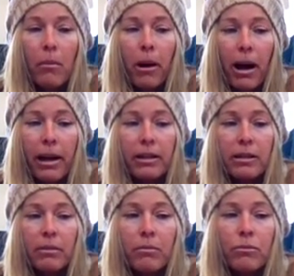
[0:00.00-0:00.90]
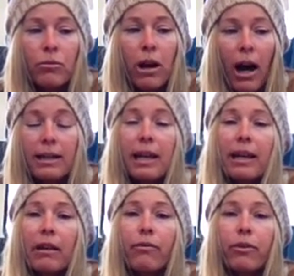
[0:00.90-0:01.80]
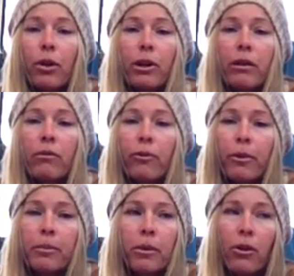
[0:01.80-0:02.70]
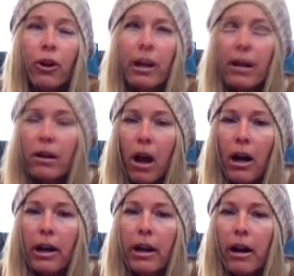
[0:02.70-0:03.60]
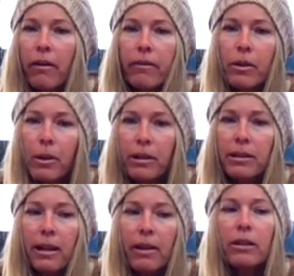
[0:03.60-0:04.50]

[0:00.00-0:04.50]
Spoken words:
by some guys that get flown in from Grenada, however you want to say that.